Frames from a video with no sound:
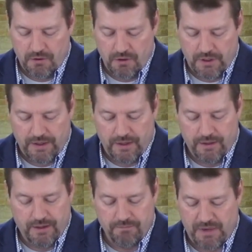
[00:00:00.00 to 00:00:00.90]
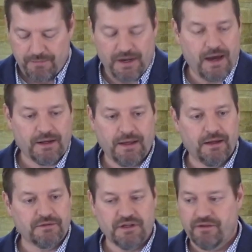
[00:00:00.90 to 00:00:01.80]
and, and maybe not
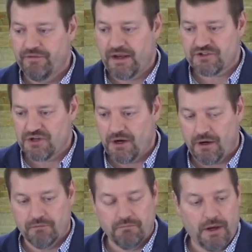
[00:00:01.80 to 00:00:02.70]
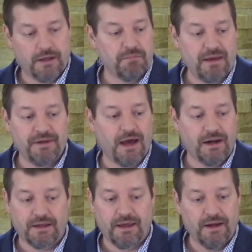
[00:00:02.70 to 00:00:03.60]
again till the next year, and maybe
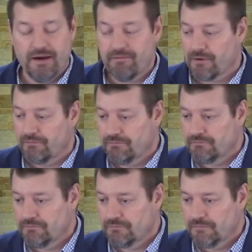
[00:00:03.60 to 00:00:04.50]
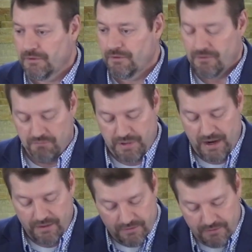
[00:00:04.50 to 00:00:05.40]
not again ever.
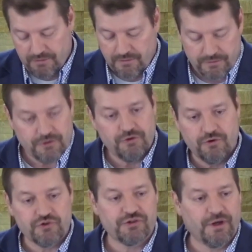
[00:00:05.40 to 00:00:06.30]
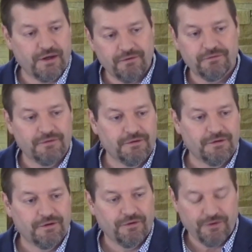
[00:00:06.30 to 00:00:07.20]
But usually,
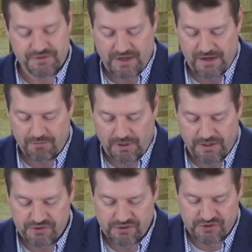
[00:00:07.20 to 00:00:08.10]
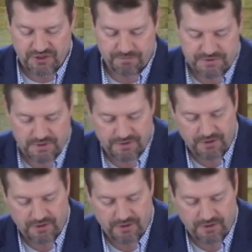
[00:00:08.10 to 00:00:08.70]
those kind of relationships, they're